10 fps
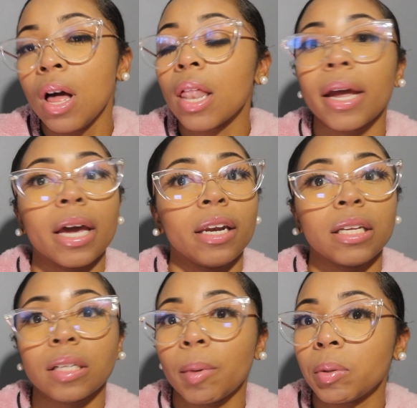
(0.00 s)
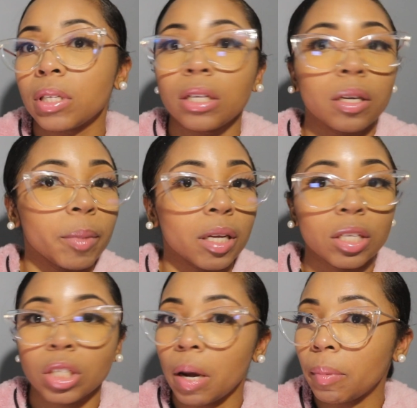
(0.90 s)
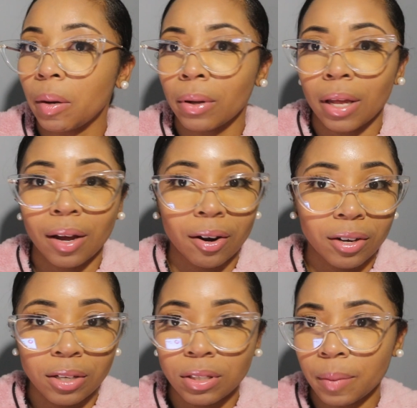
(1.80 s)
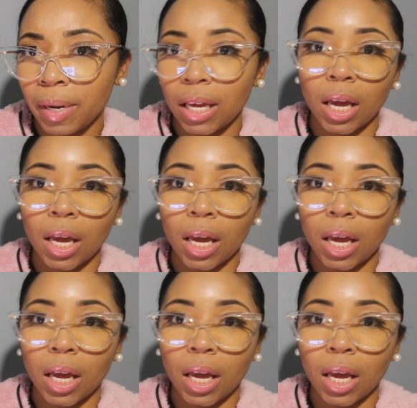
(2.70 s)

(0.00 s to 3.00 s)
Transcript: Like anytime I went to the Dominican shop, they were like, girl, you Dominican?